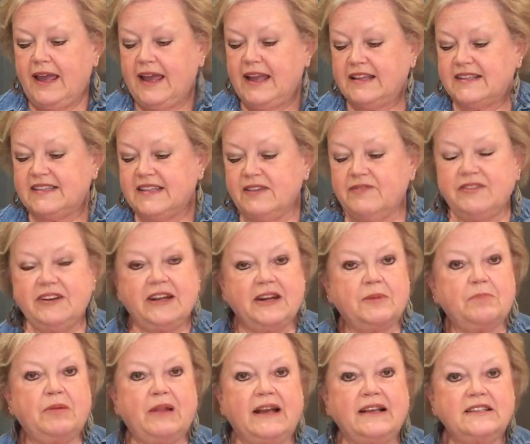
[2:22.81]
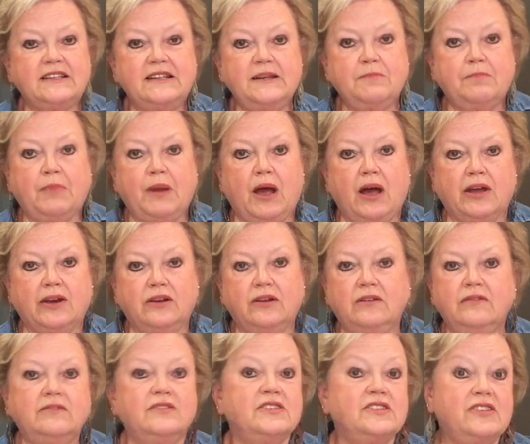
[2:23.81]
It's even in a plastic
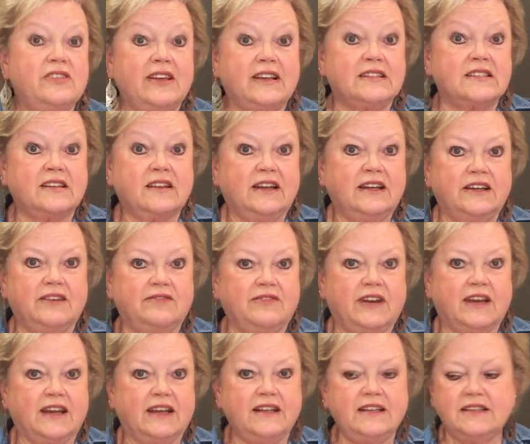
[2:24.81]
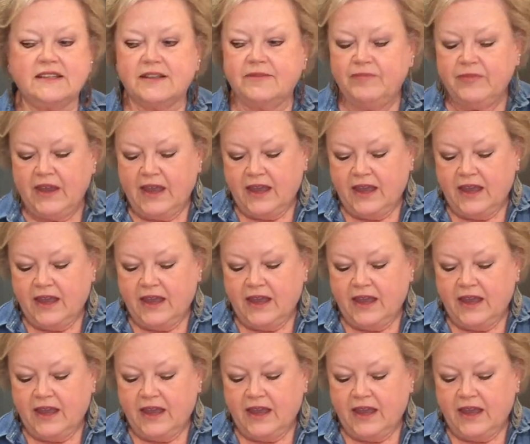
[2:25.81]
bottle, so that's kind of nice.